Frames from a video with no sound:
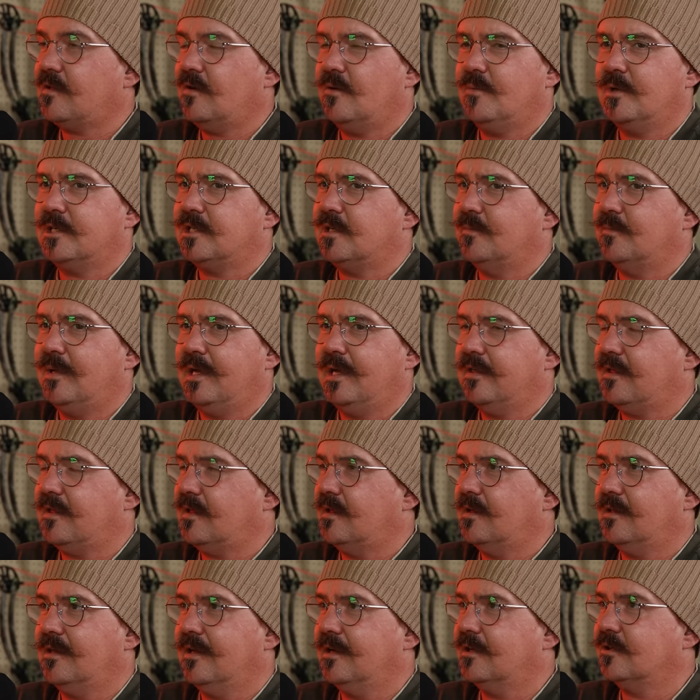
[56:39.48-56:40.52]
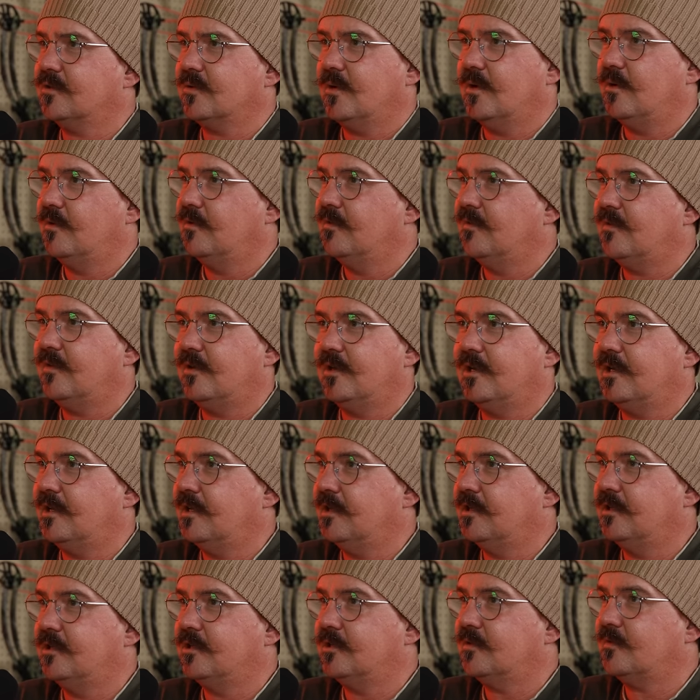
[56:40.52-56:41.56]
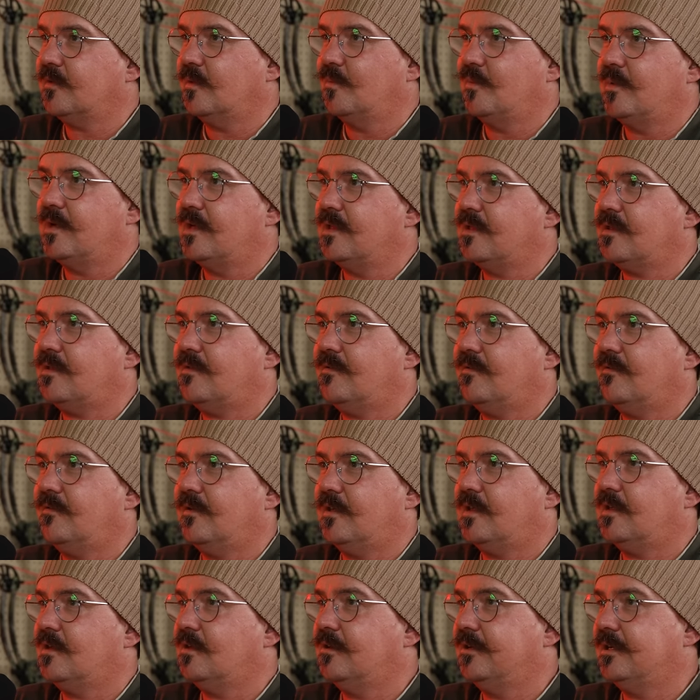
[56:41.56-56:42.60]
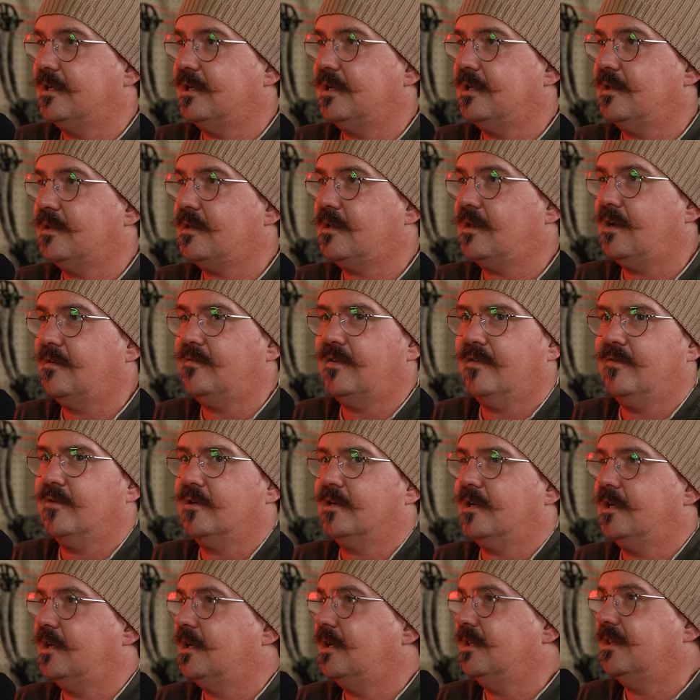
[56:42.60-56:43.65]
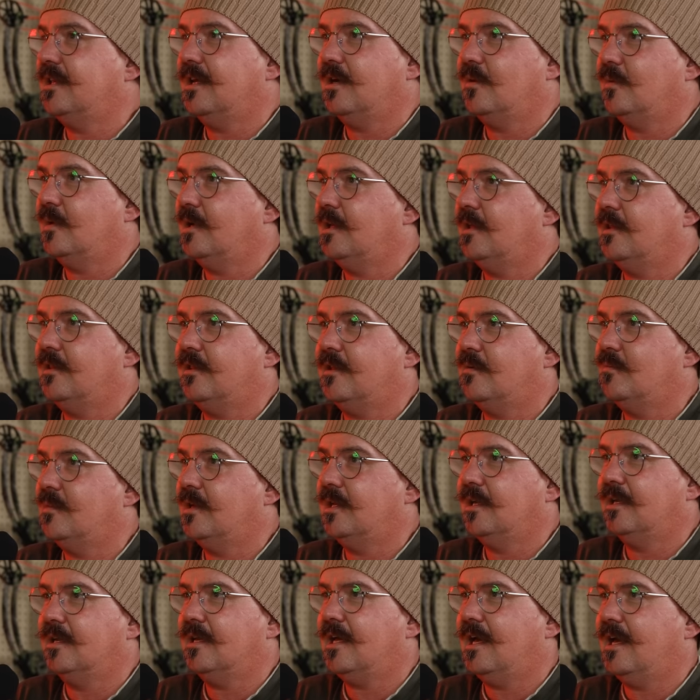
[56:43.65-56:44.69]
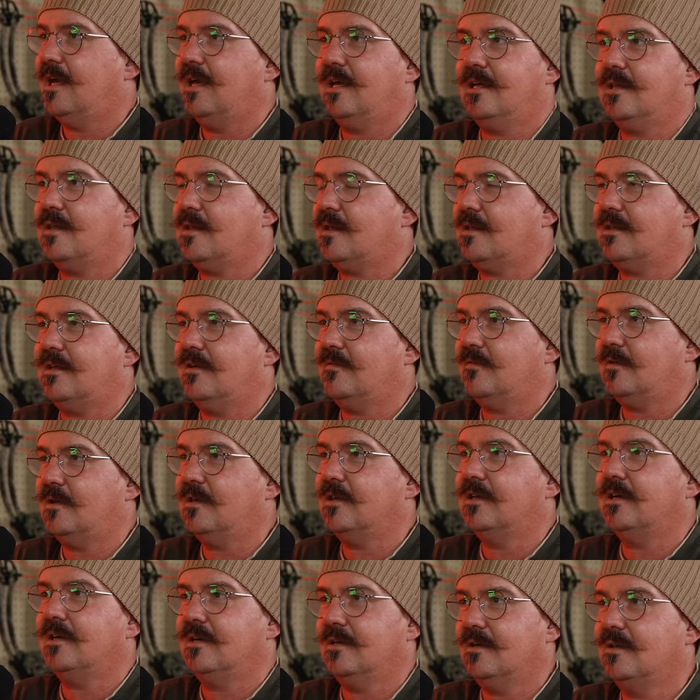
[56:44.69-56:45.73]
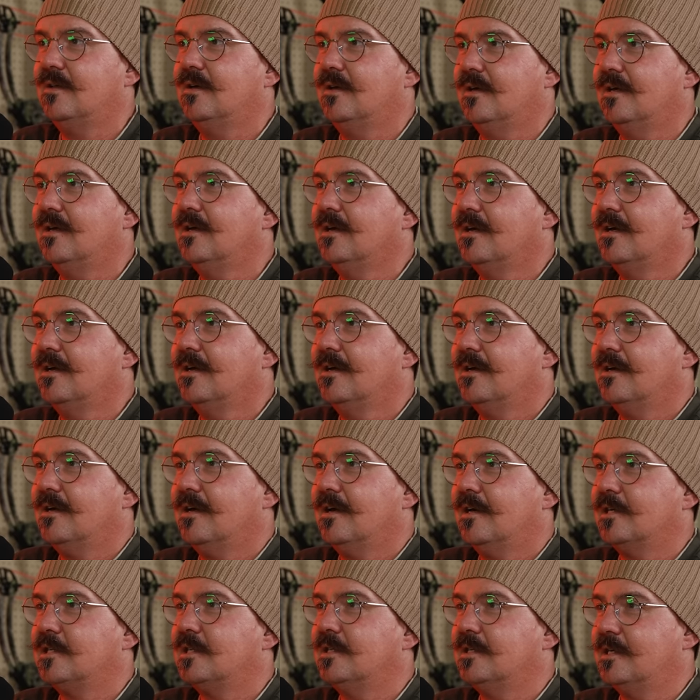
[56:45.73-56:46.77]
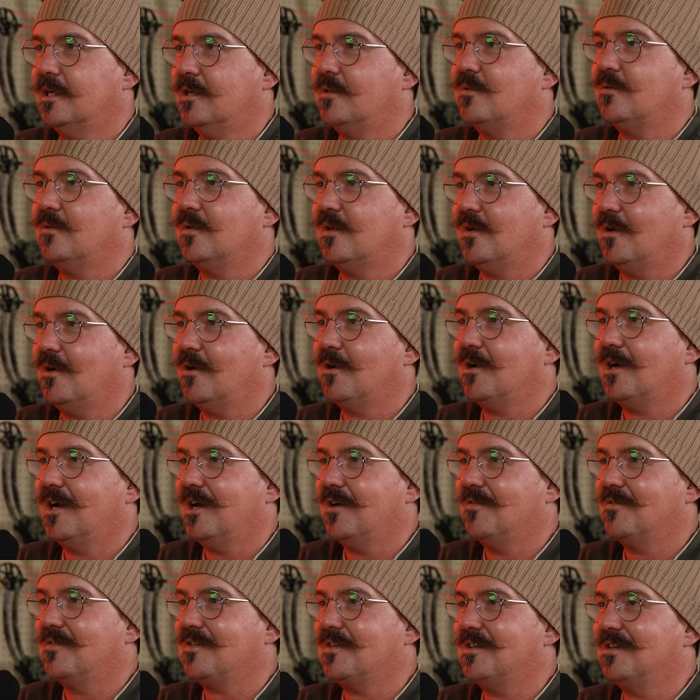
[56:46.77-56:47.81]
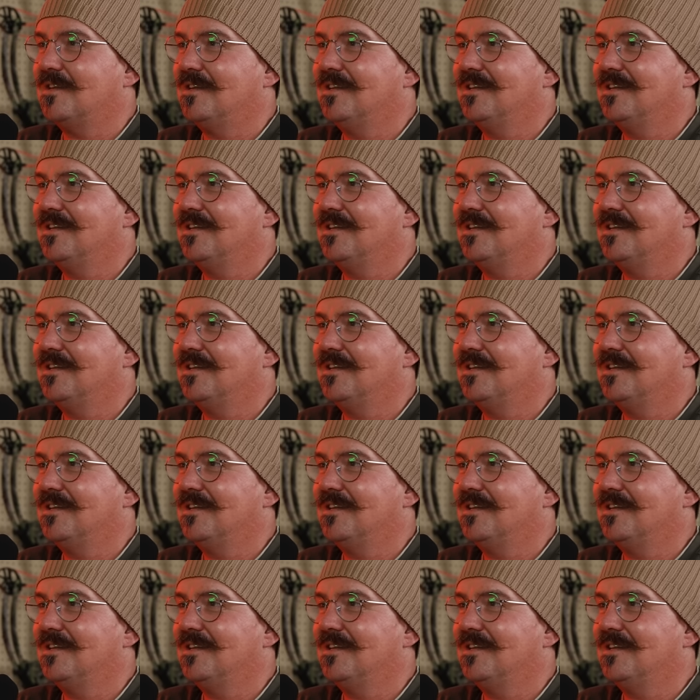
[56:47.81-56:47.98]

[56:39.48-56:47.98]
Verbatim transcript: much amazing like drone footage from these facilities that I've never done anything with. I mean, yeah, it's yeah. definitely I should dig through the archives and.